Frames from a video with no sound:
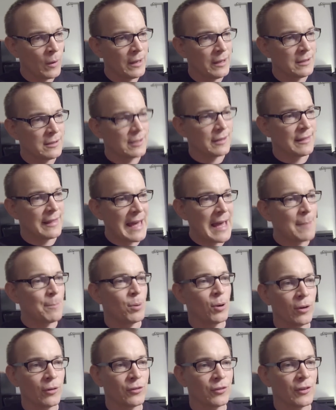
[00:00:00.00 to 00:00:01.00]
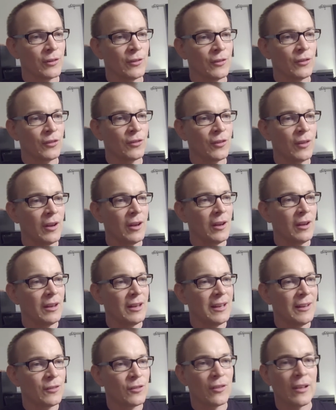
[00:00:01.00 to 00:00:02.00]
into that person's,
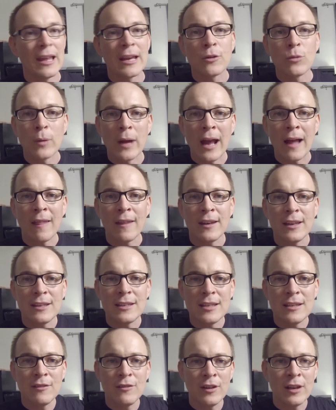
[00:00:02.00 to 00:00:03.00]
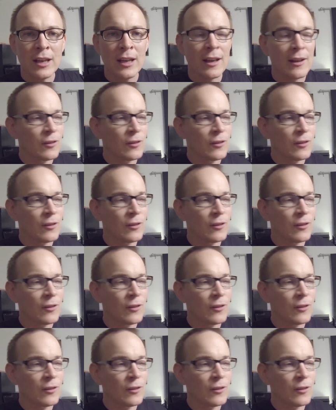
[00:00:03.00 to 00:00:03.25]
it's like reality TV.